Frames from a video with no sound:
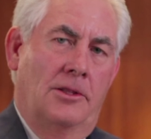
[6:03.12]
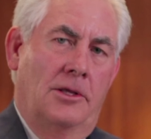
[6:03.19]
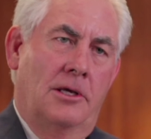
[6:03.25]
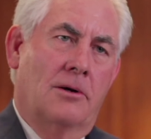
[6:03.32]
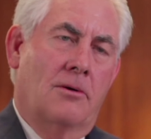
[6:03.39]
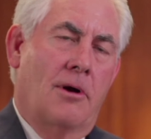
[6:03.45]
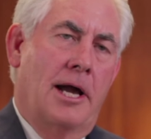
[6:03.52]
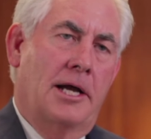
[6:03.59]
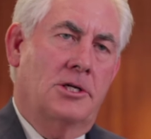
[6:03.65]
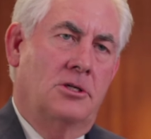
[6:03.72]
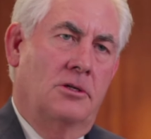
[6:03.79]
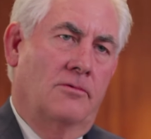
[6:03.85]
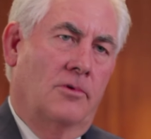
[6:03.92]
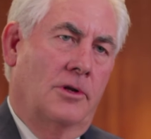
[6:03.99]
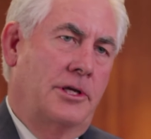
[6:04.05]
a better
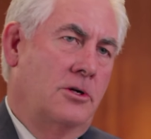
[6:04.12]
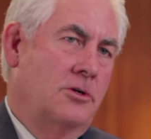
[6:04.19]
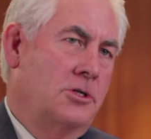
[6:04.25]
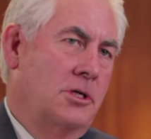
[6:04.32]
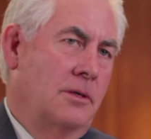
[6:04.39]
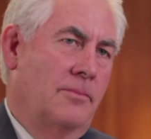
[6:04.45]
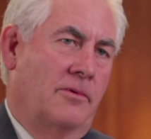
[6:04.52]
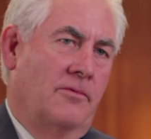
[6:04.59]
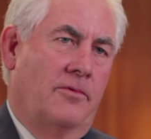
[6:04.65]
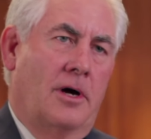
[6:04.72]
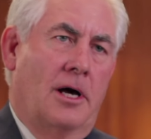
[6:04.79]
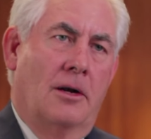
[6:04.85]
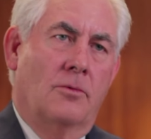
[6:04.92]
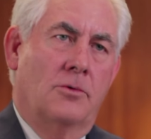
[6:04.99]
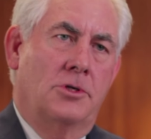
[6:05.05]
understanding of the
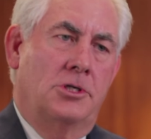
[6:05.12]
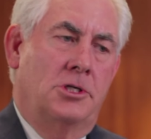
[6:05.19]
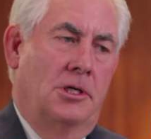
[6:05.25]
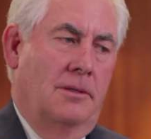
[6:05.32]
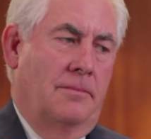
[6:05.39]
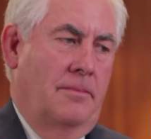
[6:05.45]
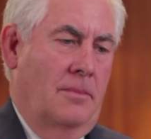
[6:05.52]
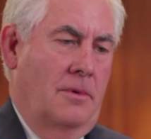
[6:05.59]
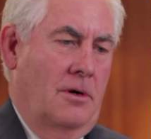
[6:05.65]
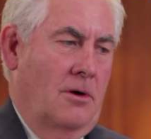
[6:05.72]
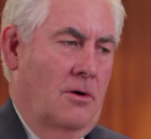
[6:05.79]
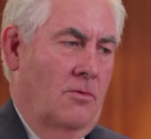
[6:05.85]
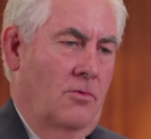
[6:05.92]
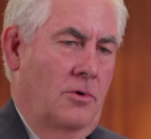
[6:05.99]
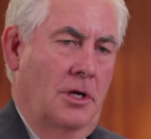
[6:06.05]
impact your
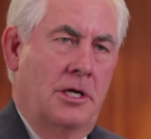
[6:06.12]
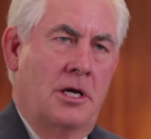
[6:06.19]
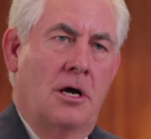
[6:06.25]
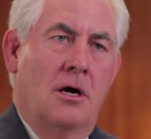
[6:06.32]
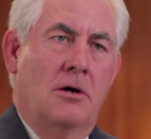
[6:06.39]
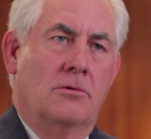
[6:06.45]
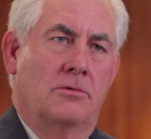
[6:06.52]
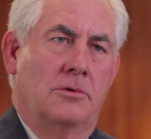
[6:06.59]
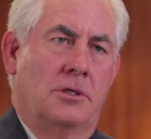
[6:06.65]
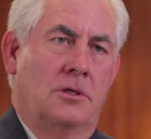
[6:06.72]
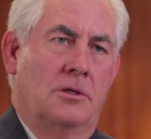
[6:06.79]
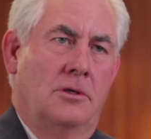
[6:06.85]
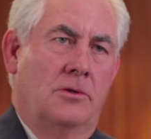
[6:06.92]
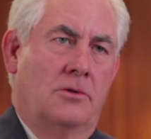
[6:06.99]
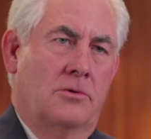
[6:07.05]
financial
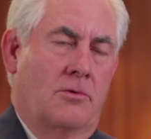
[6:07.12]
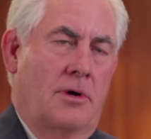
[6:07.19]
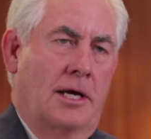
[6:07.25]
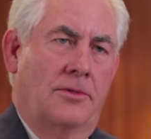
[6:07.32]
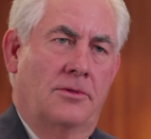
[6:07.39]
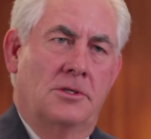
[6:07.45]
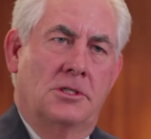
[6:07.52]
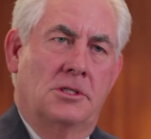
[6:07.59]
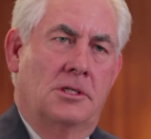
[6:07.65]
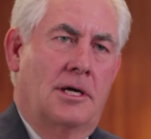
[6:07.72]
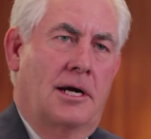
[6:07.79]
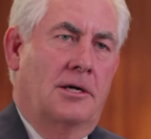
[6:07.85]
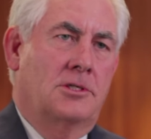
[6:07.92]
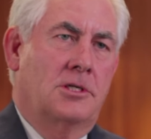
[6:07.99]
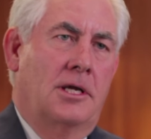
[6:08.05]
contributions are going to
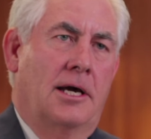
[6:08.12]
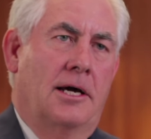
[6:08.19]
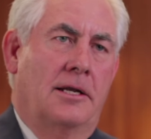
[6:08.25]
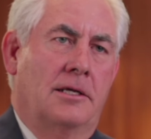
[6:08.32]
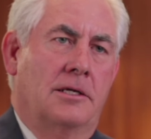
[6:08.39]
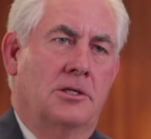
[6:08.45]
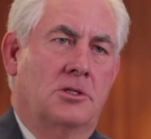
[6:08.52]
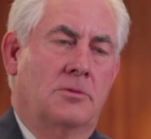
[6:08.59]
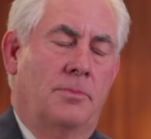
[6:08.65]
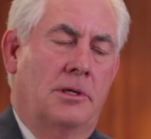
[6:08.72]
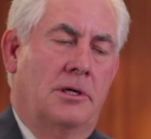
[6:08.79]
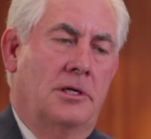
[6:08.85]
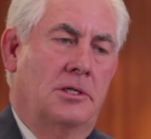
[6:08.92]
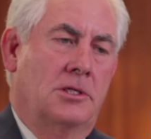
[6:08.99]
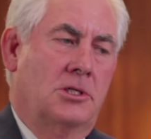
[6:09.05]
have. And
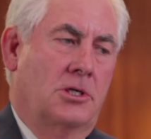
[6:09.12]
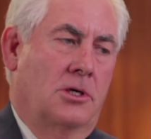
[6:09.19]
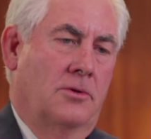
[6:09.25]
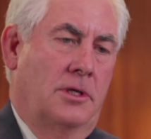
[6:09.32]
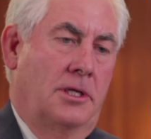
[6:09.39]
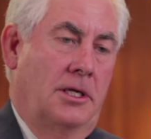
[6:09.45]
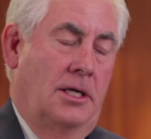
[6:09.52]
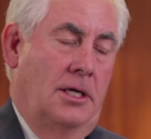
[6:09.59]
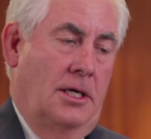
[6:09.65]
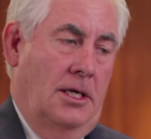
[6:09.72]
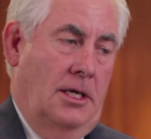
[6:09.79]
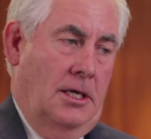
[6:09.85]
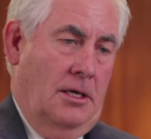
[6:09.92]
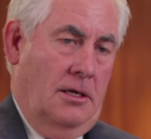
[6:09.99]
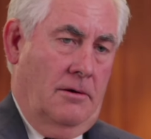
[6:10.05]
it'll give you the
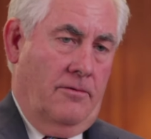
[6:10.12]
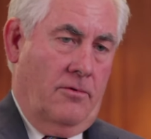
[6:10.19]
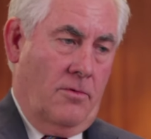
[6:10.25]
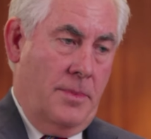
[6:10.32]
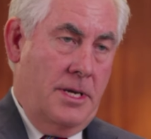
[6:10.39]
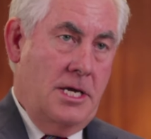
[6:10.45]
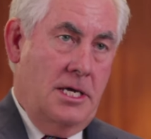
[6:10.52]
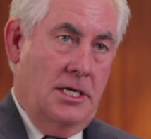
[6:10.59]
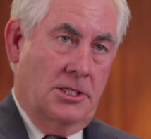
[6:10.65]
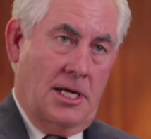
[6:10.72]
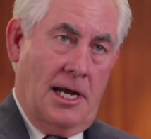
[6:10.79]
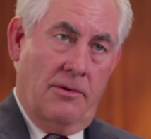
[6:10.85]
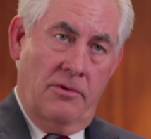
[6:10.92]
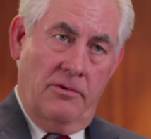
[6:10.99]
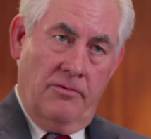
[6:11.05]
confidence that this is a good
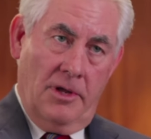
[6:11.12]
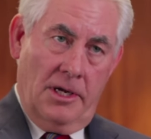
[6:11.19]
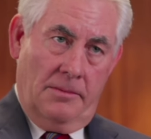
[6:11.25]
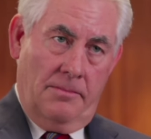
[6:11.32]
spend